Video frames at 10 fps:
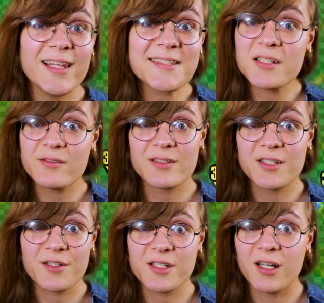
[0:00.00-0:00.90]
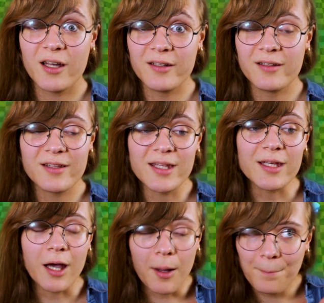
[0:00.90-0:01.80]
And that's not even touching on
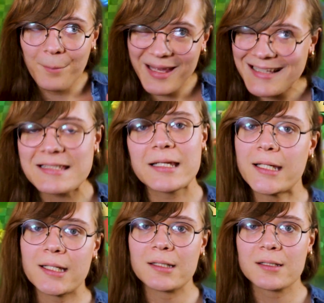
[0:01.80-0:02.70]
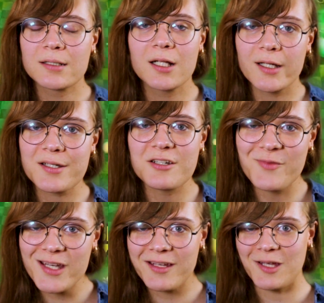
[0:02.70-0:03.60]
the amazing collection
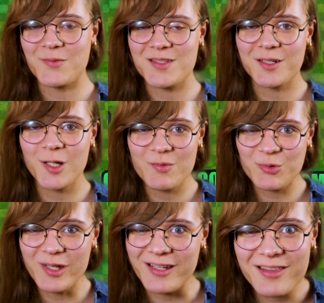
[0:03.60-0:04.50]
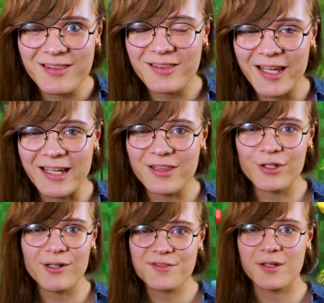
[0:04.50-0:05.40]
of mini games that comes with, like that
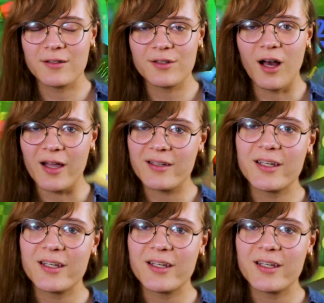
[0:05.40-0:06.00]
you have to unlock.